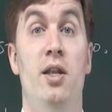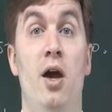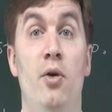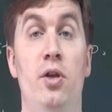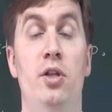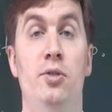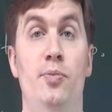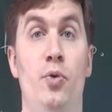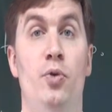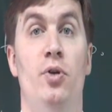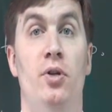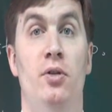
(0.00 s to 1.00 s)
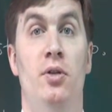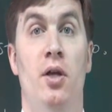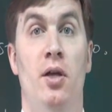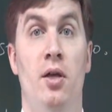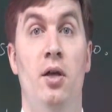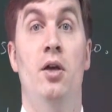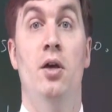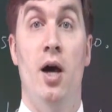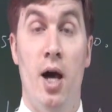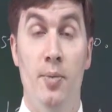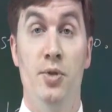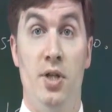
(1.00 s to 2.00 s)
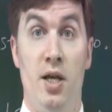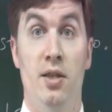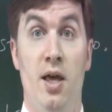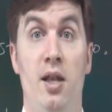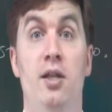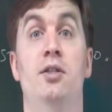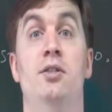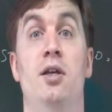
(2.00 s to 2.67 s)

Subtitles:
now it is bored? I'm saying that it is